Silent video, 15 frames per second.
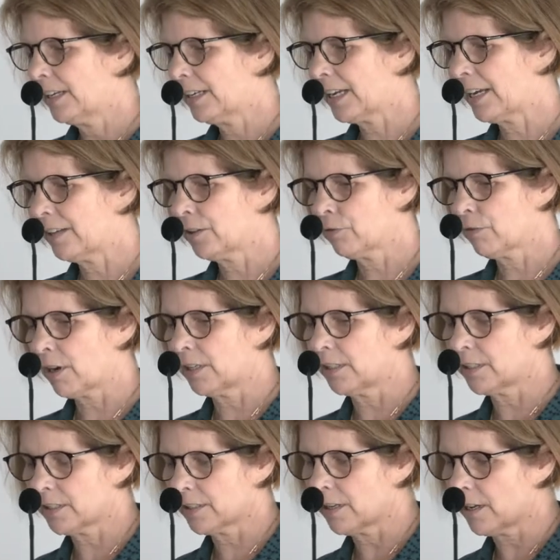the
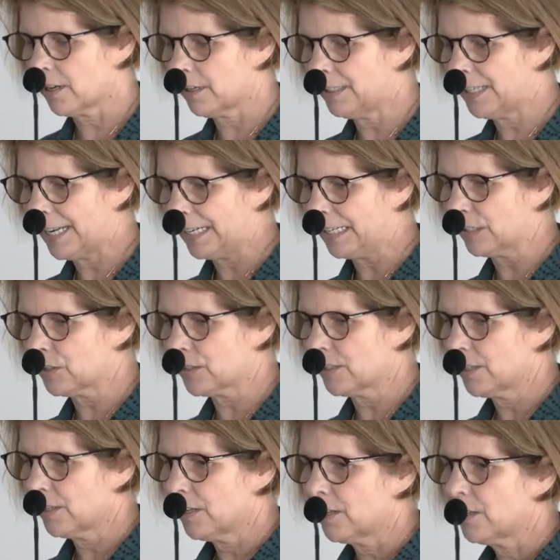right links.
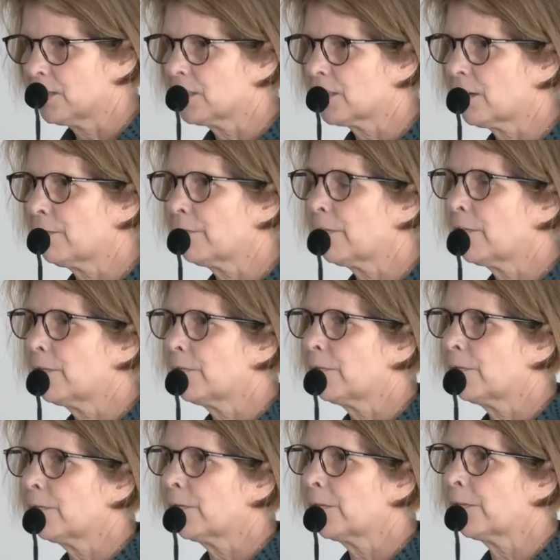So
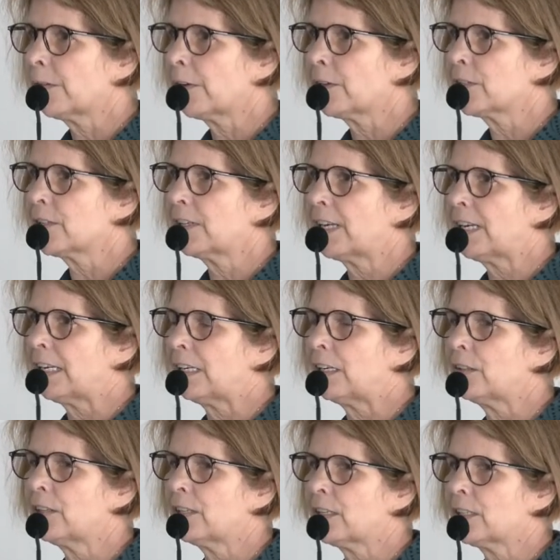firstly, the